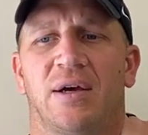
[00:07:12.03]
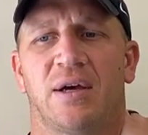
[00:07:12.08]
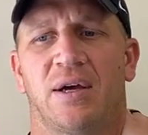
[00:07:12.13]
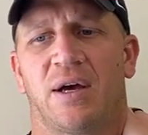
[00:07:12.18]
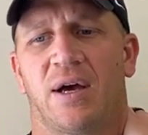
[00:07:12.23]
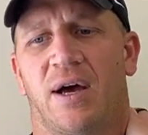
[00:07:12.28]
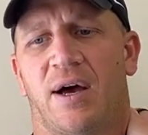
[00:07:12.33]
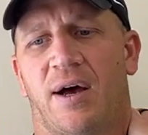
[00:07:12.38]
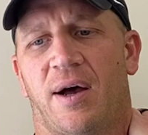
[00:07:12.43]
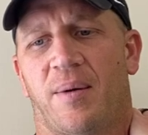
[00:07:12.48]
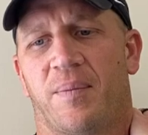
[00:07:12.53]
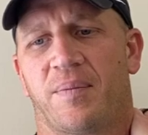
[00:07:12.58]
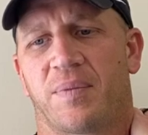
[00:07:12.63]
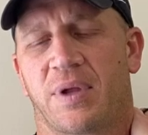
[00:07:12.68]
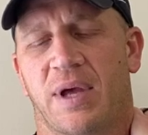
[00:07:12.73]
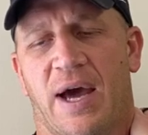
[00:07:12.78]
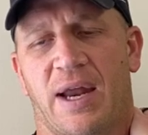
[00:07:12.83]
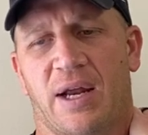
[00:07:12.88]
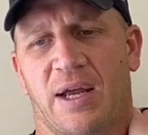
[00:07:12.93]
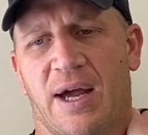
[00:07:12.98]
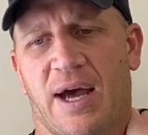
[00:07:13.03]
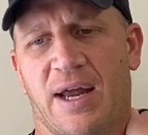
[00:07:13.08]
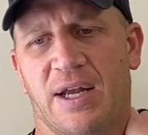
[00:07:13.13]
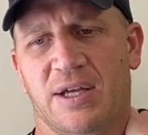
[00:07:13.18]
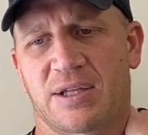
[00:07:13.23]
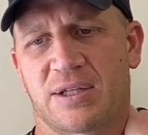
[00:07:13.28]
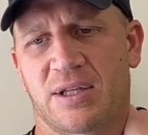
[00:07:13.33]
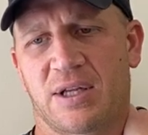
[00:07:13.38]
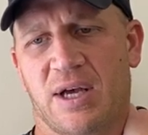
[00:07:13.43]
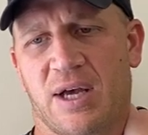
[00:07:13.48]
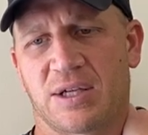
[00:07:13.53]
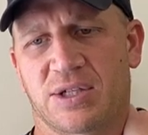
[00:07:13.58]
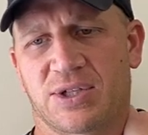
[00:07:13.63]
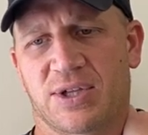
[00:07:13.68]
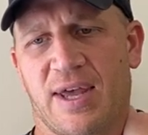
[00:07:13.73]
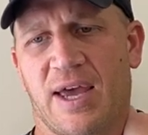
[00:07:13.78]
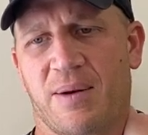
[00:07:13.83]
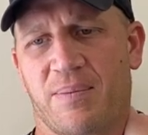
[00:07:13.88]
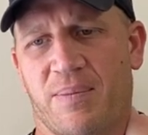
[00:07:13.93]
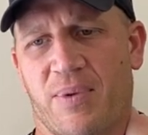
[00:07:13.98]
got a
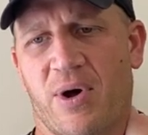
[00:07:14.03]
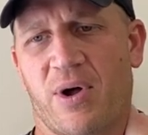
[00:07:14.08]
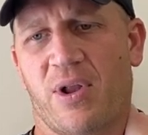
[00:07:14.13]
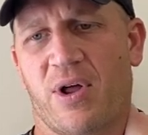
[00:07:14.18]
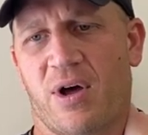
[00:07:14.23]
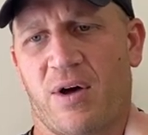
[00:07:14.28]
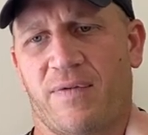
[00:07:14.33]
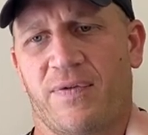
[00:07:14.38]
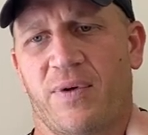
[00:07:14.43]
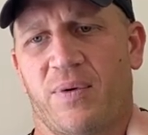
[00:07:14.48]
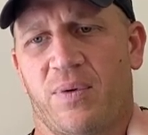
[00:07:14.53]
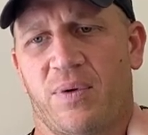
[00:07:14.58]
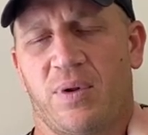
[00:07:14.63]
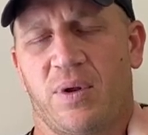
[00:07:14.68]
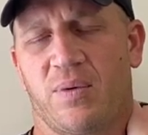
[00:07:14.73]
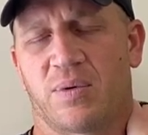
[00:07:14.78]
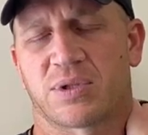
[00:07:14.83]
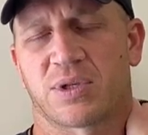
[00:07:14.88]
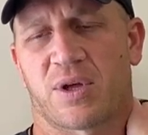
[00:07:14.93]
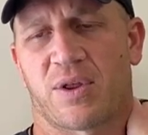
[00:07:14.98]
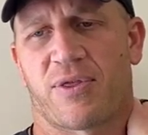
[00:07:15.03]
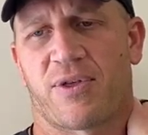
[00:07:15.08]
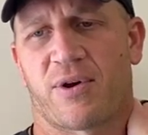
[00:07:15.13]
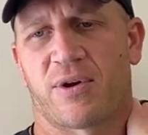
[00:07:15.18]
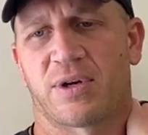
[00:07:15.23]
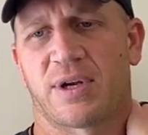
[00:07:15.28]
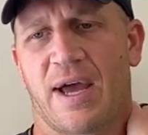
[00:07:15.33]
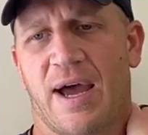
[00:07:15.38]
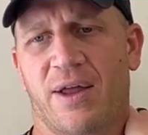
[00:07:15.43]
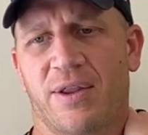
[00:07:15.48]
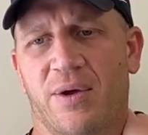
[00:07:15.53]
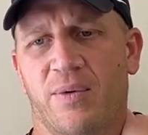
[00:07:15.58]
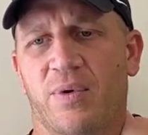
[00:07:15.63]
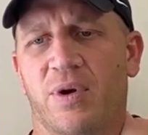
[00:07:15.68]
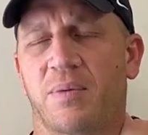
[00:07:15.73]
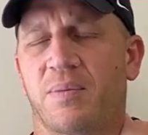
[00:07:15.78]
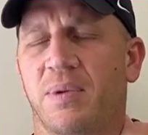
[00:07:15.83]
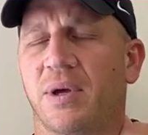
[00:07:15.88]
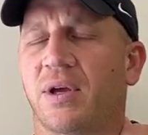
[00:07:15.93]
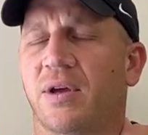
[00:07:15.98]
slant ball off. It was a third down that would
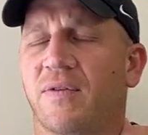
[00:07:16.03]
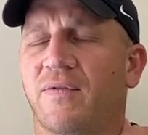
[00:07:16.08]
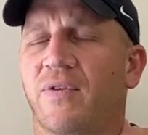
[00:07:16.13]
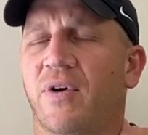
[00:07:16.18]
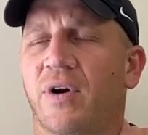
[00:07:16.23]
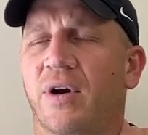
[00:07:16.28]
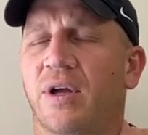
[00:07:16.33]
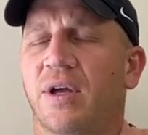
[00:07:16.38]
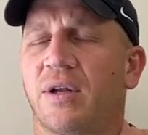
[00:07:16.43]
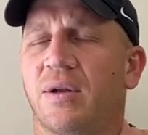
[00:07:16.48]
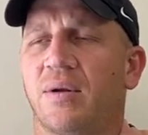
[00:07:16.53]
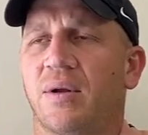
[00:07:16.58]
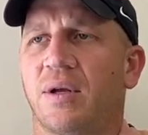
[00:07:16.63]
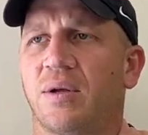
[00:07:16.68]
have been converted.